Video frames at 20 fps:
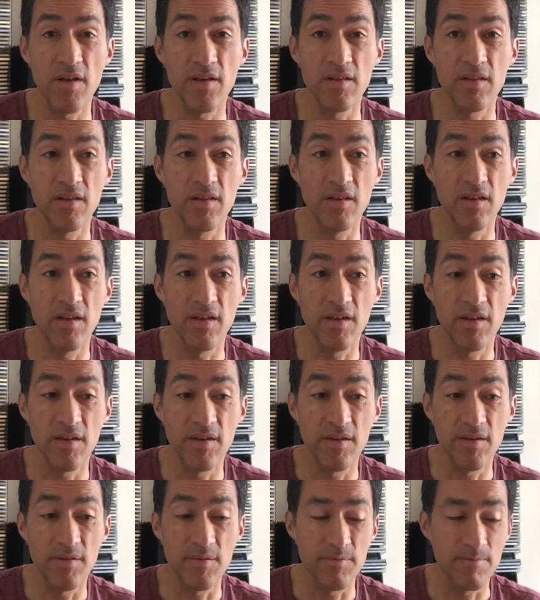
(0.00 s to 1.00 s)
and
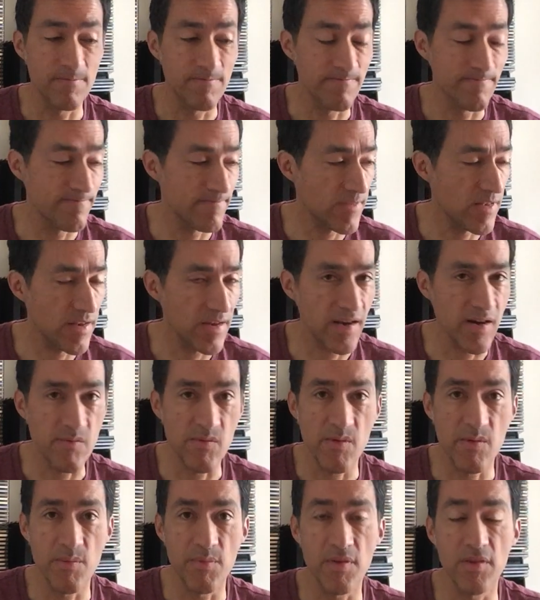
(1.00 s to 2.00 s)
I can't
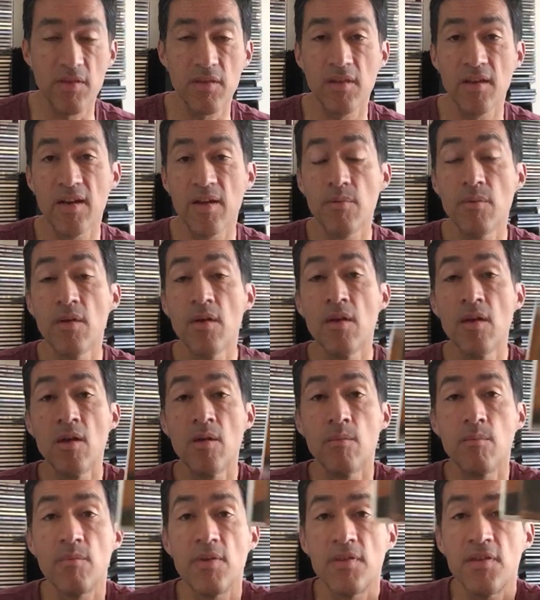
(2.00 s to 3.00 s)
remember the name.
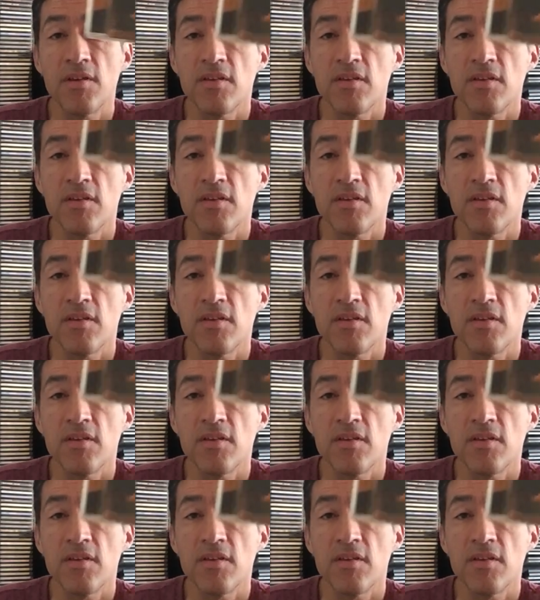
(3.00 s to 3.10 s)
But